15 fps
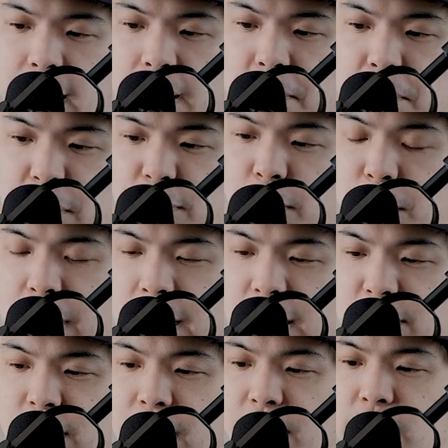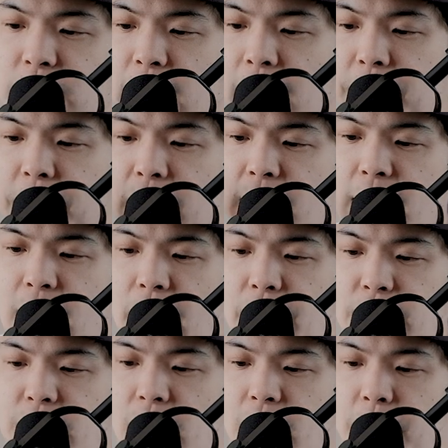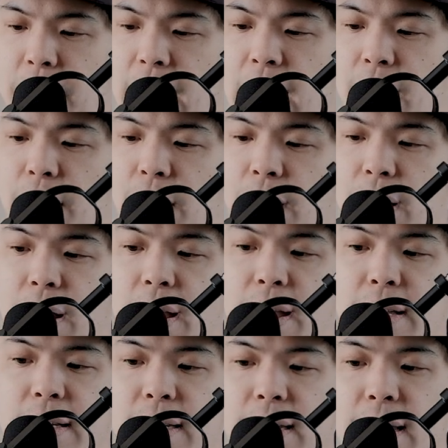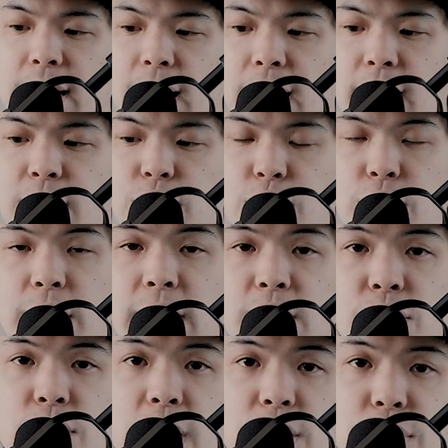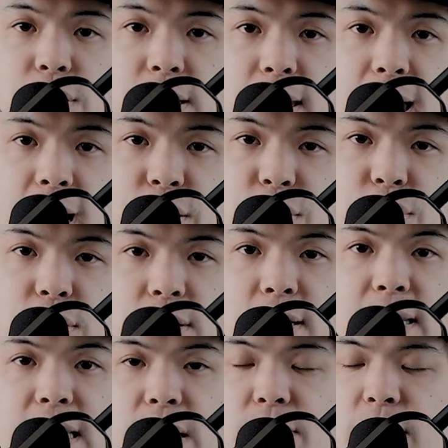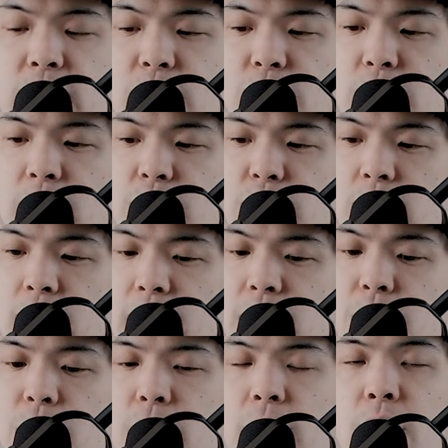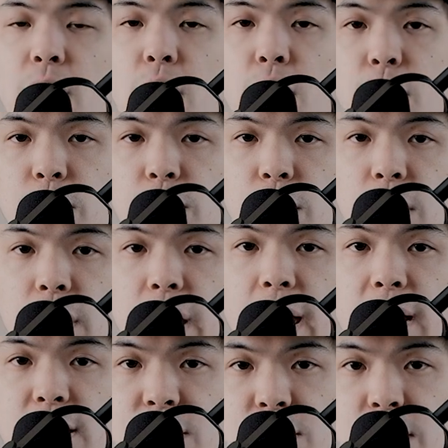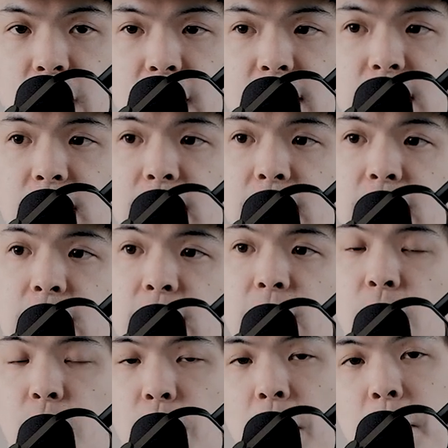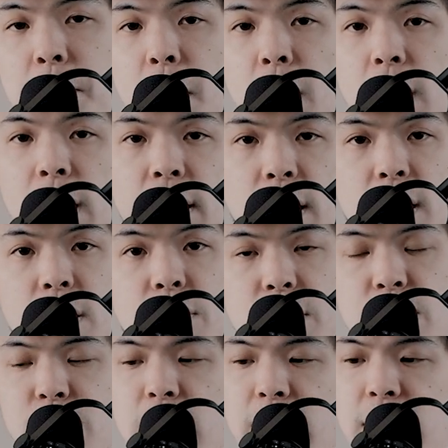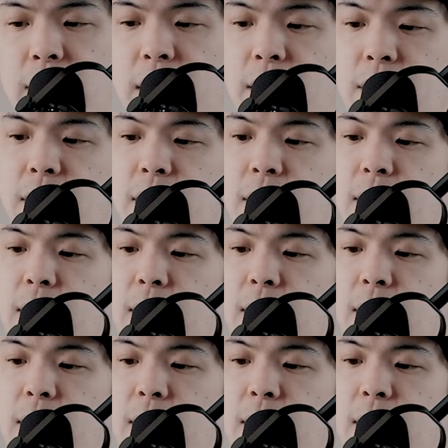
before we get into flavors, I always talk about how a good extraction is actually just an even extraction. I don't want to over extract one part and under extract the other.